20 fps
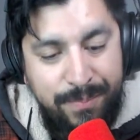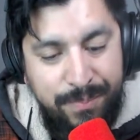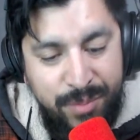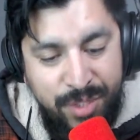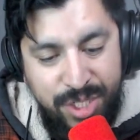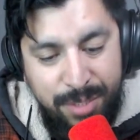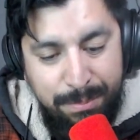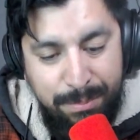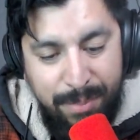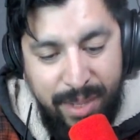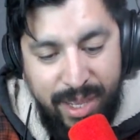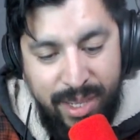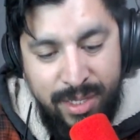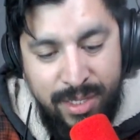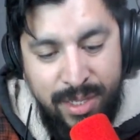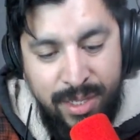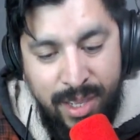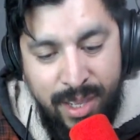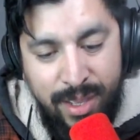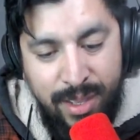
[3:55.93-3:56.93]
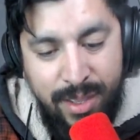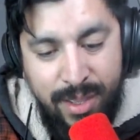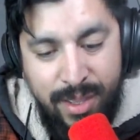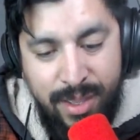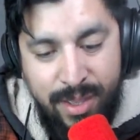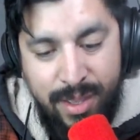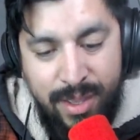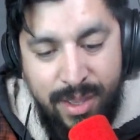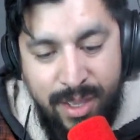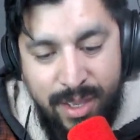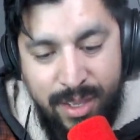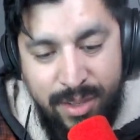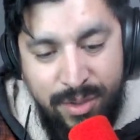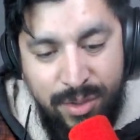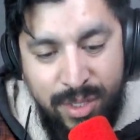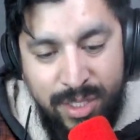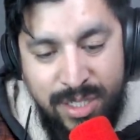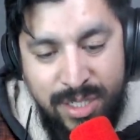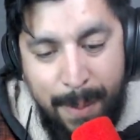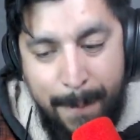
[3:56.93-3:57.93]
Jinbei
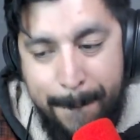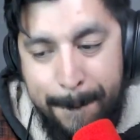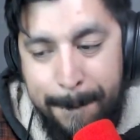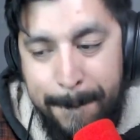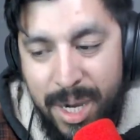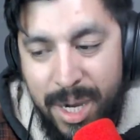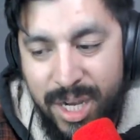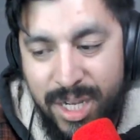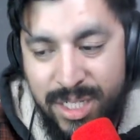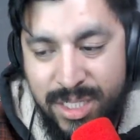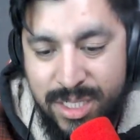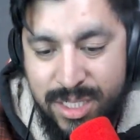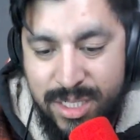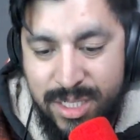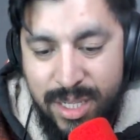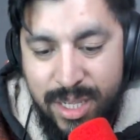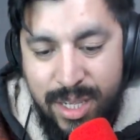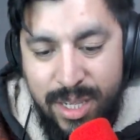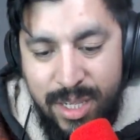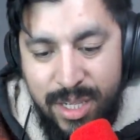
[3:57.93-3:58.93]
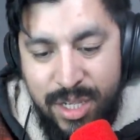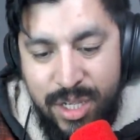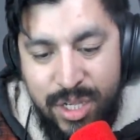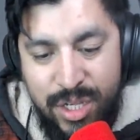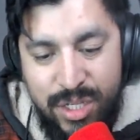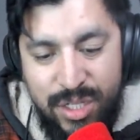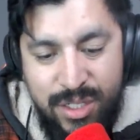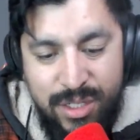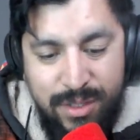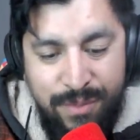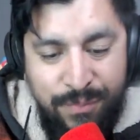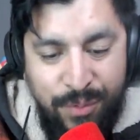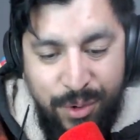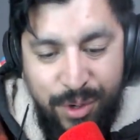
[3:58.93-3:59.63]
is a must for